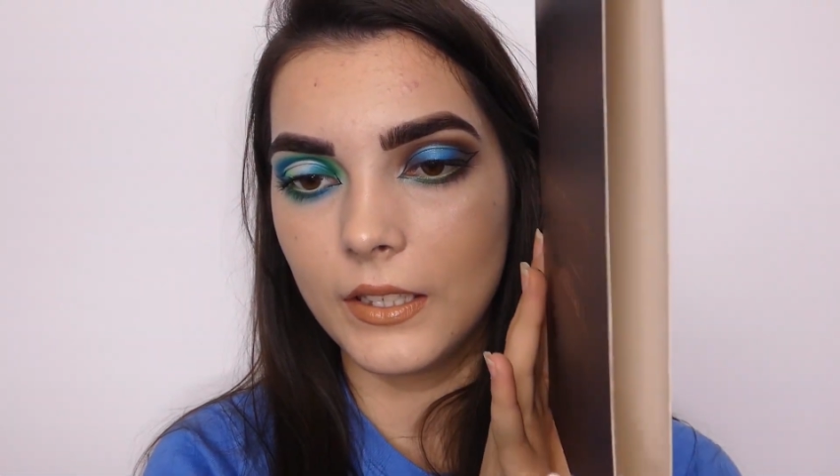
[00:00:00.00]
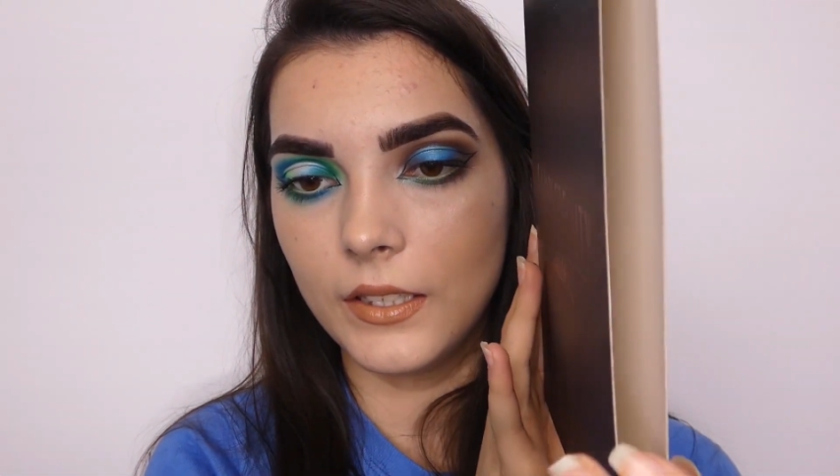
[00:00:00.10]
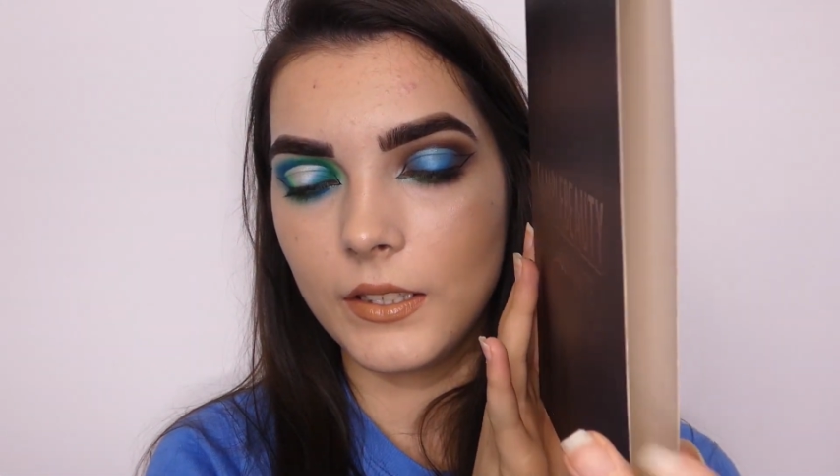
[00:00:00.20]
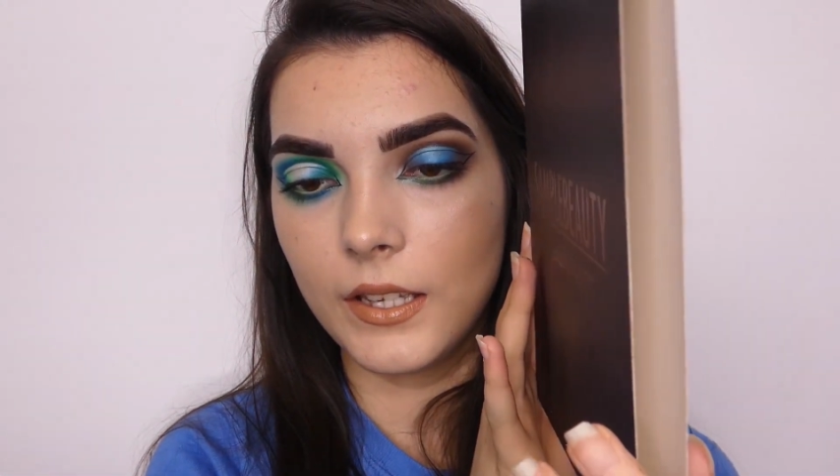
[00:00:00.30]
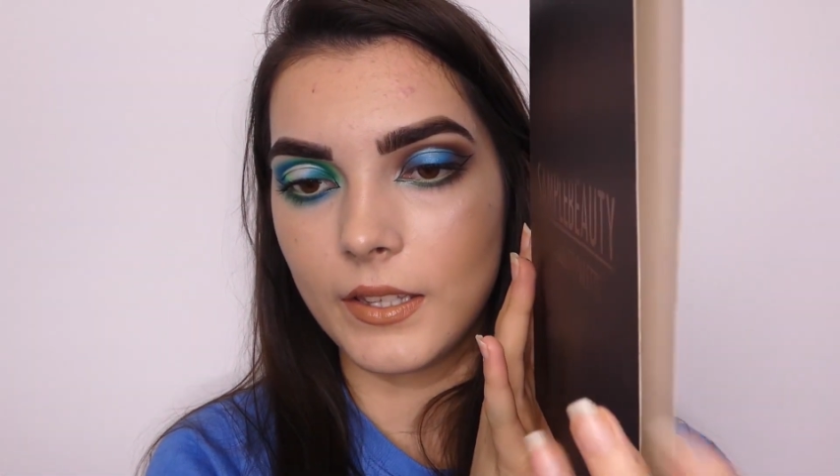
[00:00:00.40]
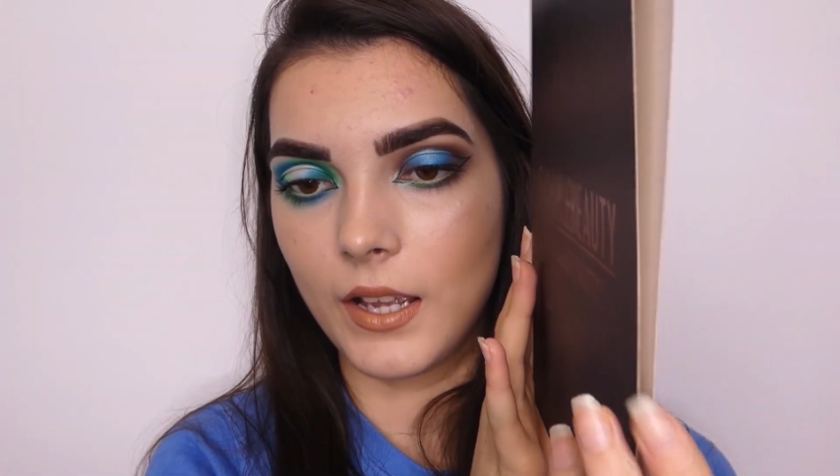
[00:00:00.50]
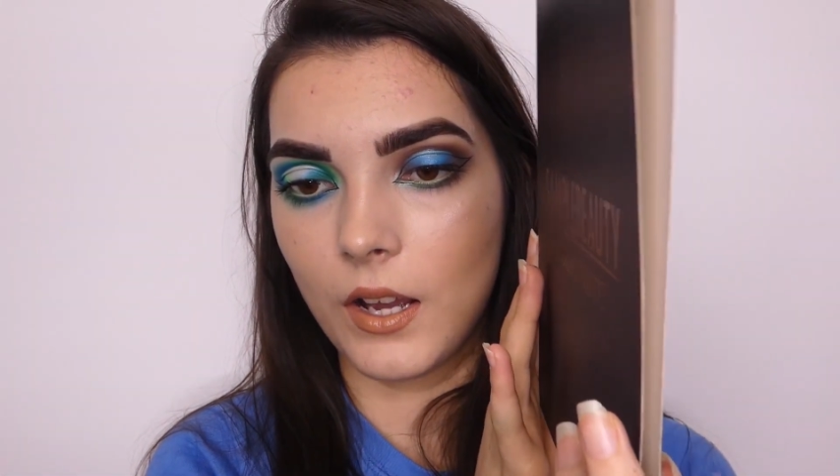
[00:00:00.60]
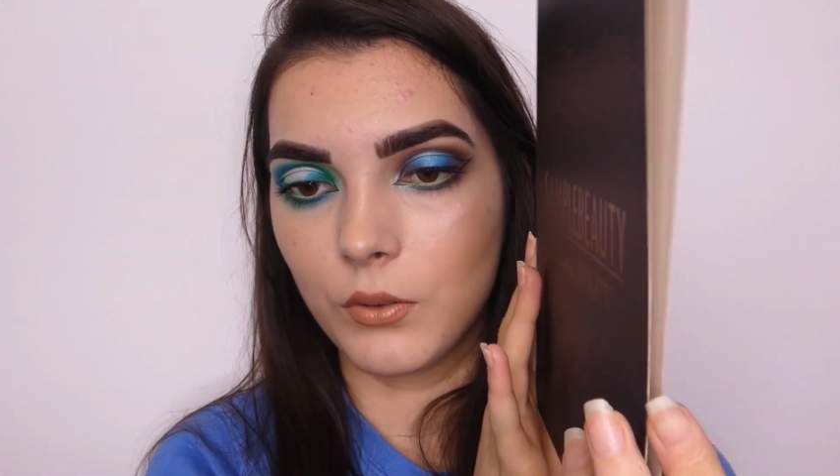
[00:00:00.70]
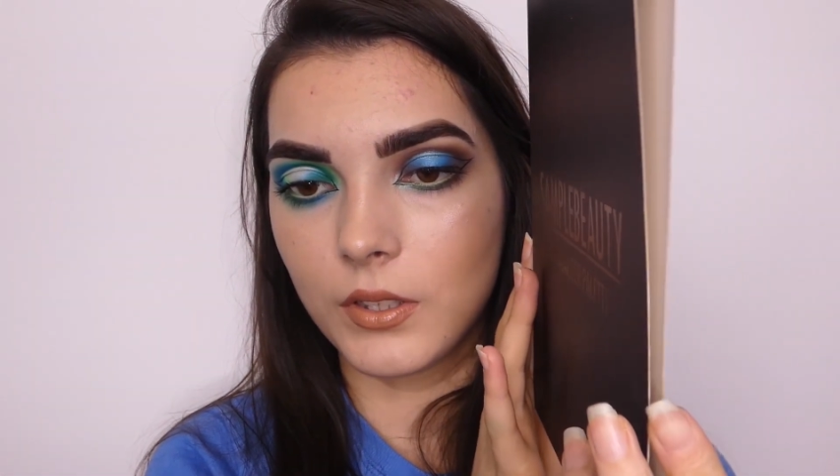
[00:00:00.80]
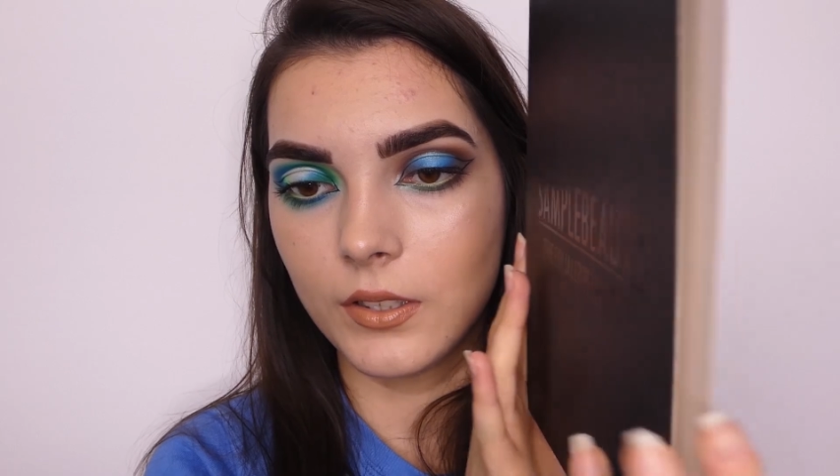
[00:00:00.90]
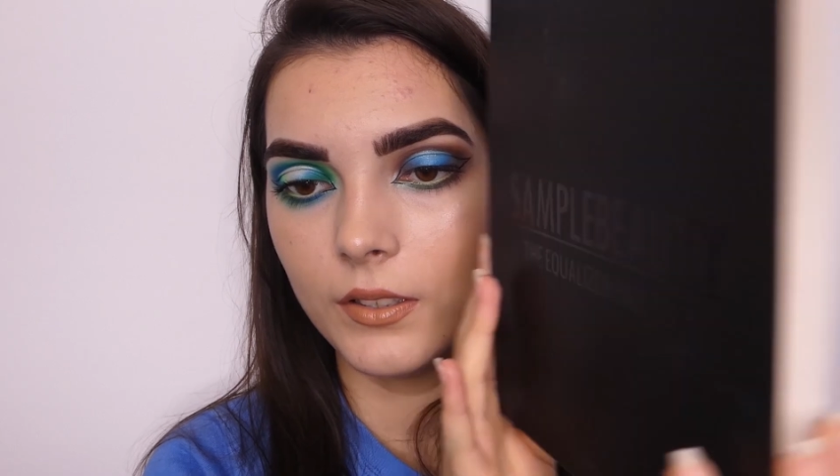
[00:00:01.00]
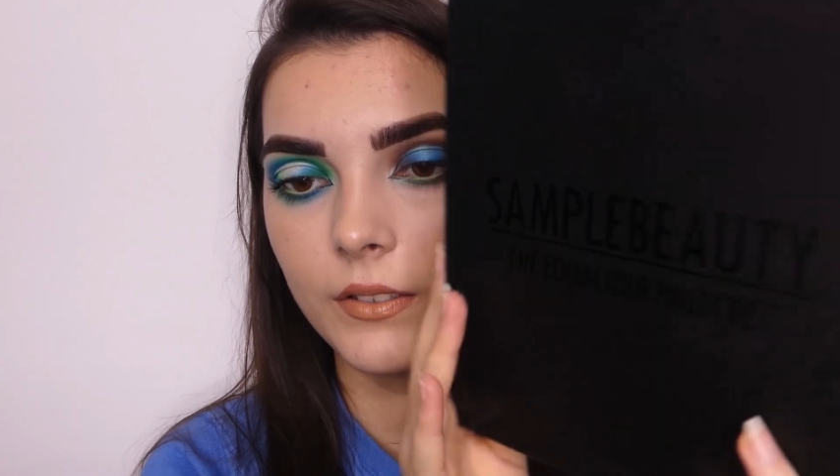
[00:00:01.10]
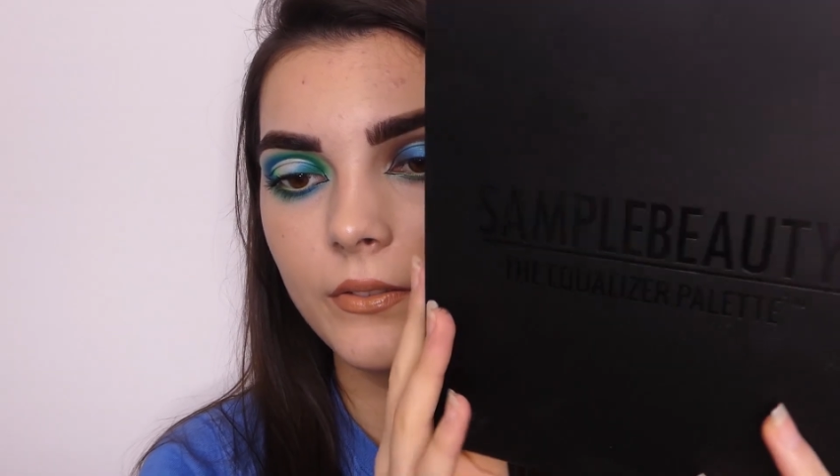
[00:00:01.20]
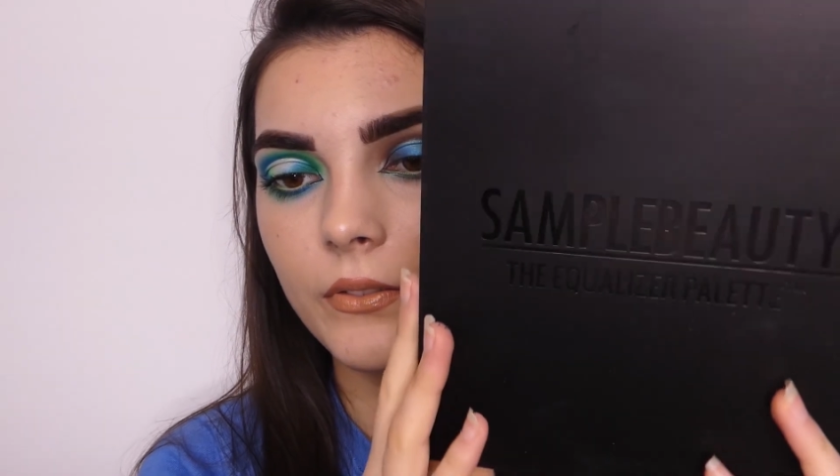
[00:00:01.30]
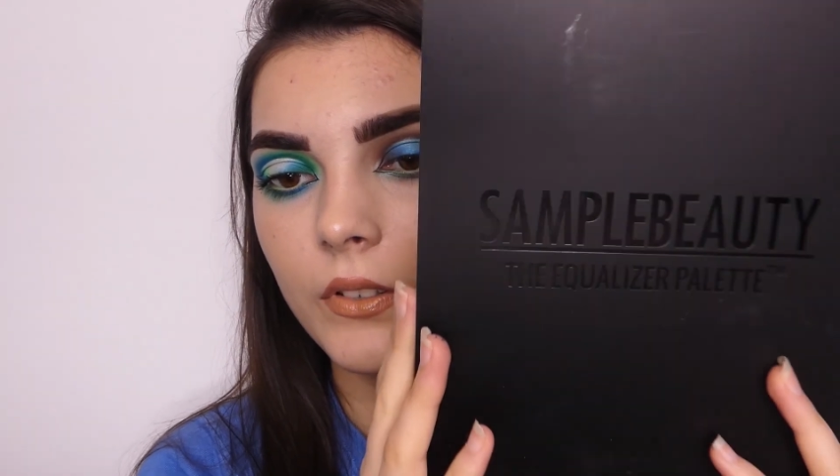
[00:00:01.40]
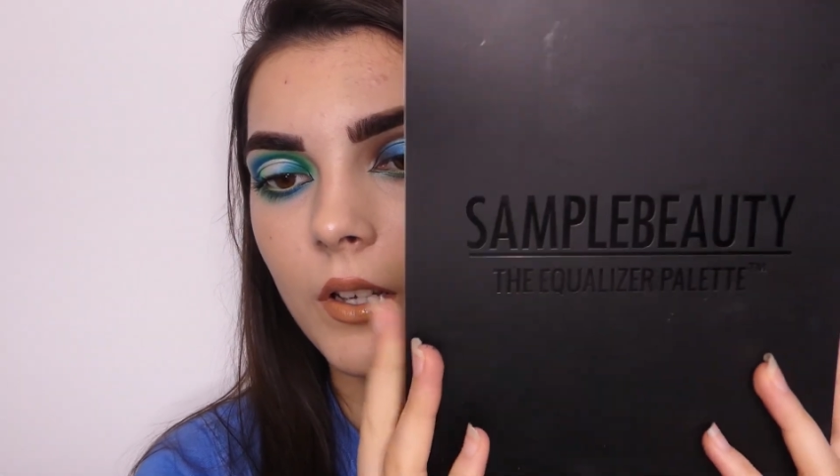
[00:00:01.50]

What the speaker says: in and out of,